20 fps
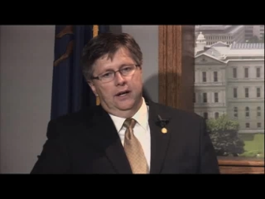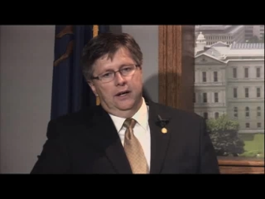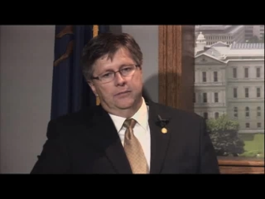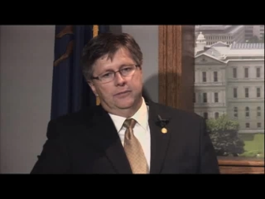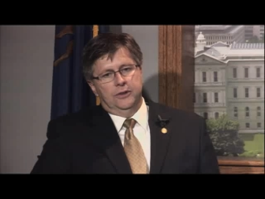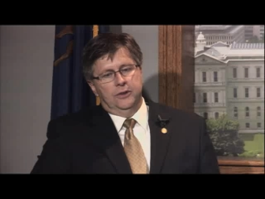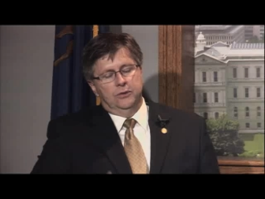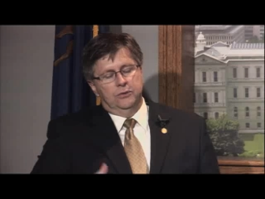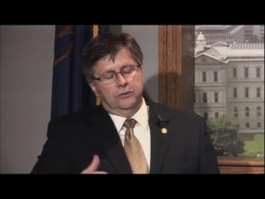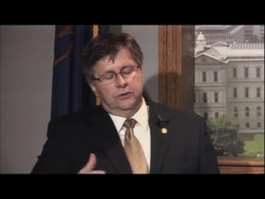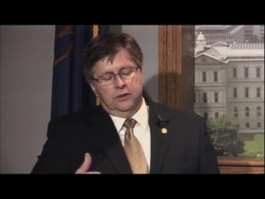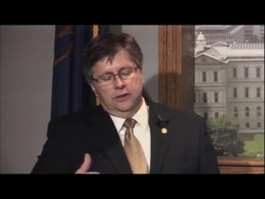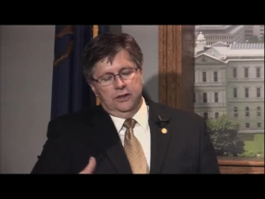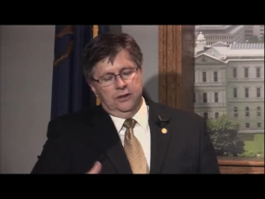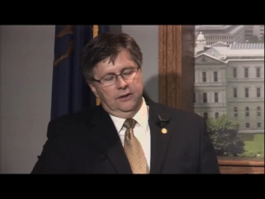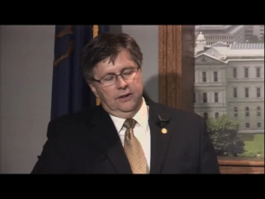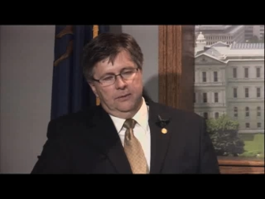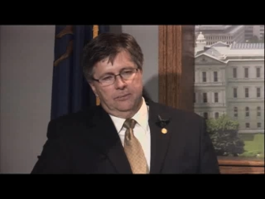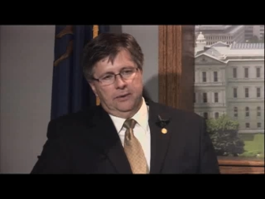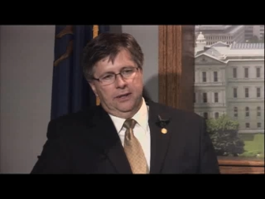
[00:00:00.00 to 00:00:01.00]
you
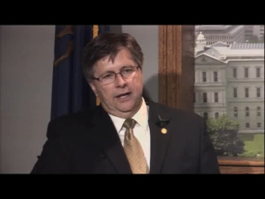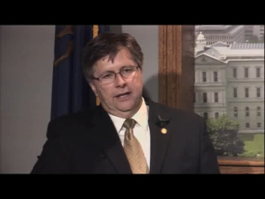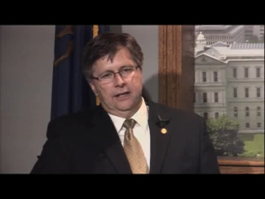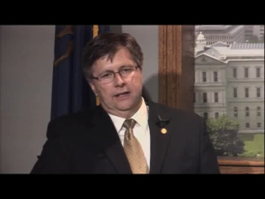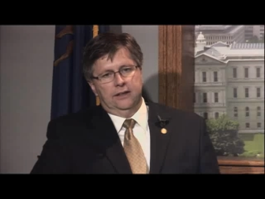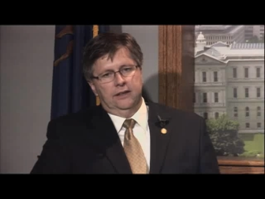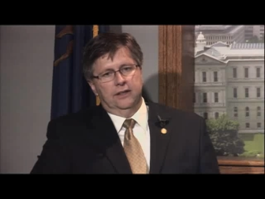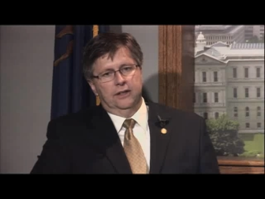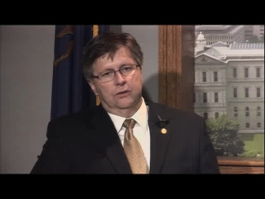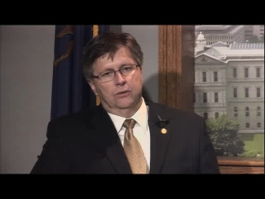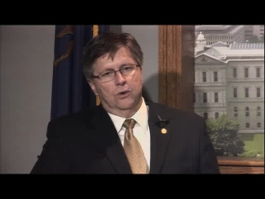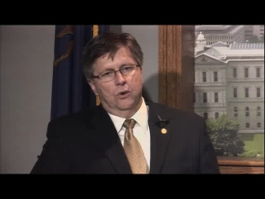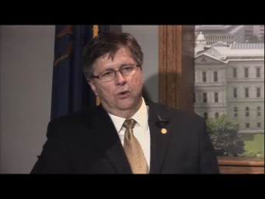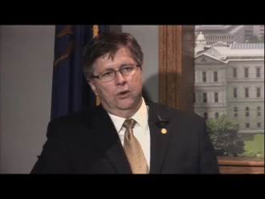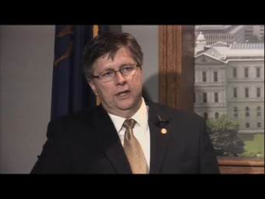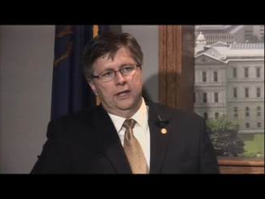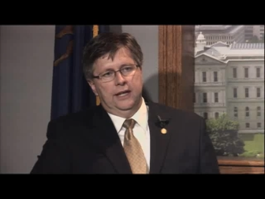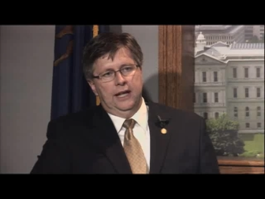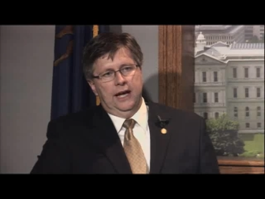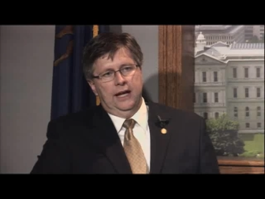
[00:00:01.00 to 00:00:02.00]
clearly played a clear
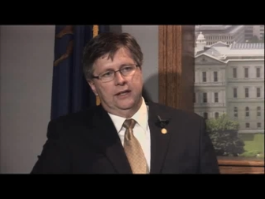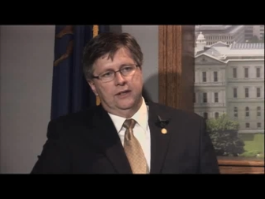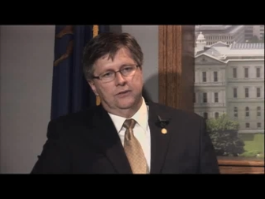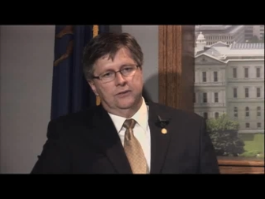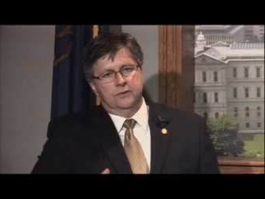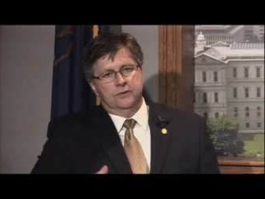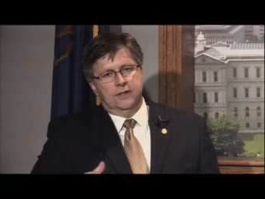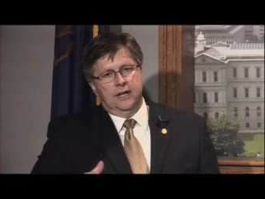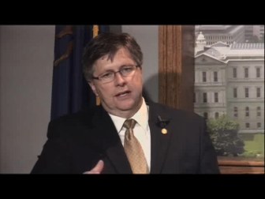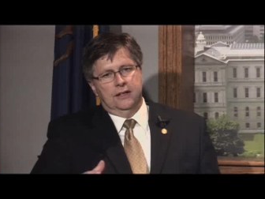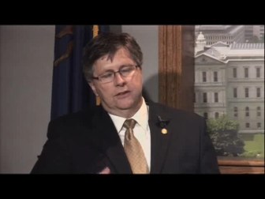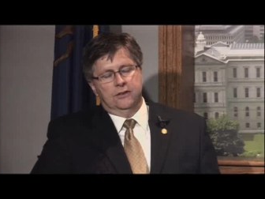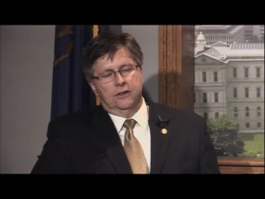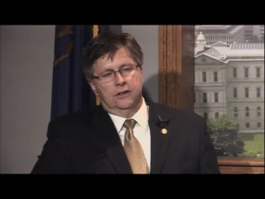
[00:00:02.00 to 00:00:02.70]
role in that. You kind of took